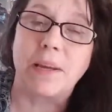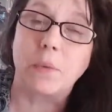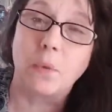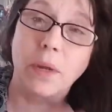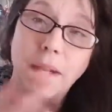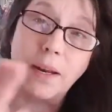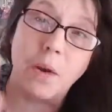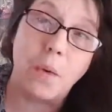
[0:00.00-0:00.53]

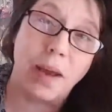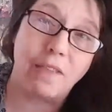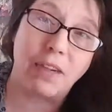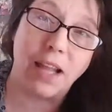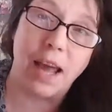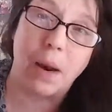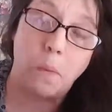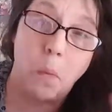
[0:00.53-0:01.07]
really don't have a
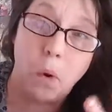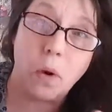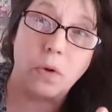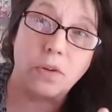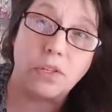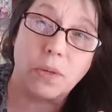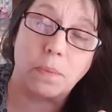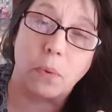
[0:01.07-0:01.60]
lot of
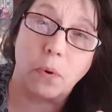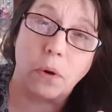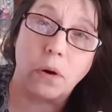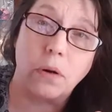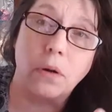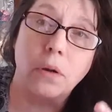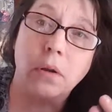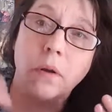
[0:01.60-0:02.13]
moral
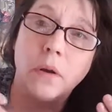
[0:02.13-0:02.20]
support